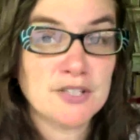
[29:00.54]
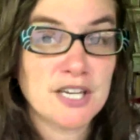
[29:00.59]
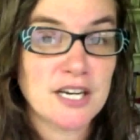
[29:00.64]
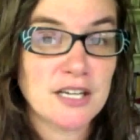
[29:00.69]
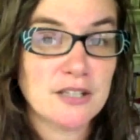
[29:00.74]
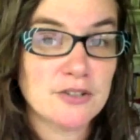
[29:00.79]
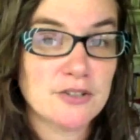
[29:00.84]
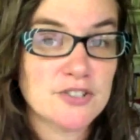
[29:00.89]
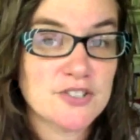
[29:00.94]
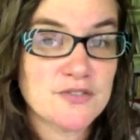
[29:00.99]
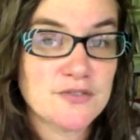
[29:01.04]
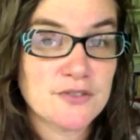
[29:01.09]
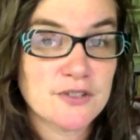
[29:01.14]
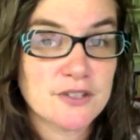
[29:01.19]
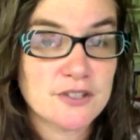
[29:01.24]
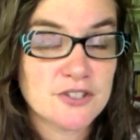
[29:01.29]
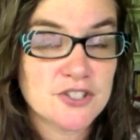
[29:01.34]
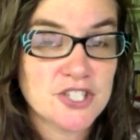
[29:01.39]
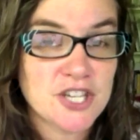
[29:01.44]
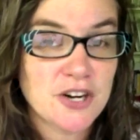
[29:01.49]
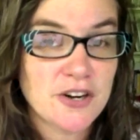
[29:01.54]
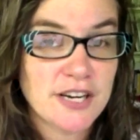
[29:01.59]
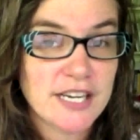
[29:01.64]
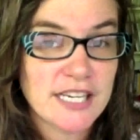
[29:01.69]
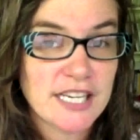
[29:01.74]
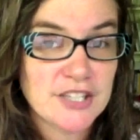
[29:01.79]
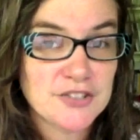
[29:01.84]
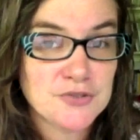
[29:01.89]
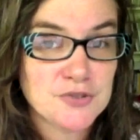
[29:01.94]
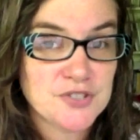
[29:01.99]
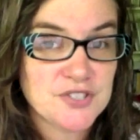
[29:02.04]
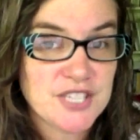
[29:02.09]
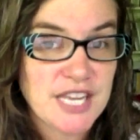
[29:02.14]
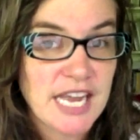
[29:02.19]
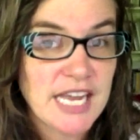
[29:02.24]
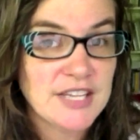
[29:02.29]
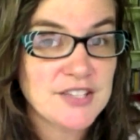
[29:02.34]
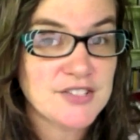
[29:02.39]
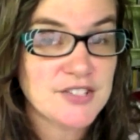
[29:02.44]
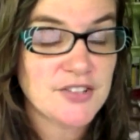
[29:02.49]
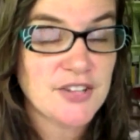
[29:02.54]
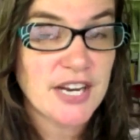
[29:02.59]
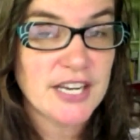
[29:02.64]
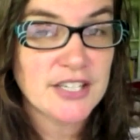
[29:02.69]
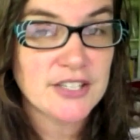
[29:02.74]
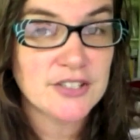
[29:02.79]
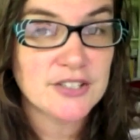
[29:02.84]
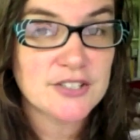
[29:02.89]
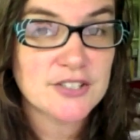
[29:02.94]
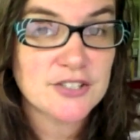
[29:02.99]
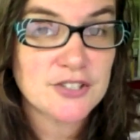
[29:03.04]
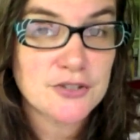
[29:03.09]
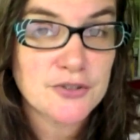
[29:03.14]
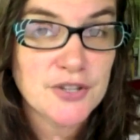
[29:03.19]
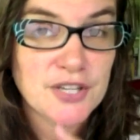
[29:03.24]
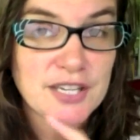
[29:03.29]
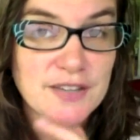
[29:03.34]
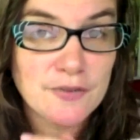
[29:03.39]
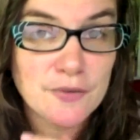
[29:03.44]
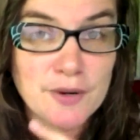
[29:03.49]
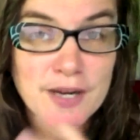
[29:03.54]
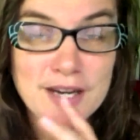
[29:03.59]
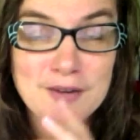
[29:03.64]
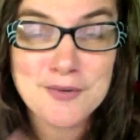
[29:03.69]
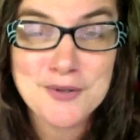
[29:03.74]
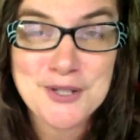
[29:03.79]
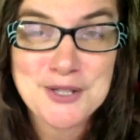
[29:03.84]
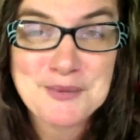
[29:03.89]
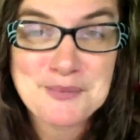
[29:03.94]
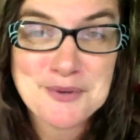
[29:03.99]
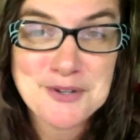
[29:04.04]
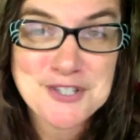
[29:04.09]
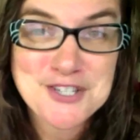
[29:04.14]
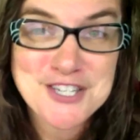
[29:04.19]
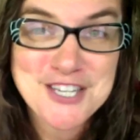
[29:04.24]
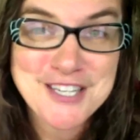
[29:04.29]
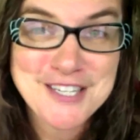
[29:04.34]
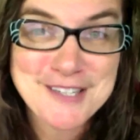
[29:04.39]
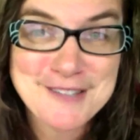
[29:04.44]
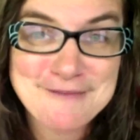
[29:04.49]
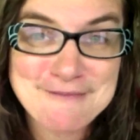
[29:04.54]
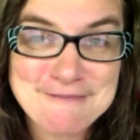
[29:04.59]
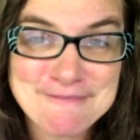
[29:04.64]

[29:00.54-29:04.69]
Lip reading: Colors for sharing an extra skein so that I could do the giveaway. I really appreciate it.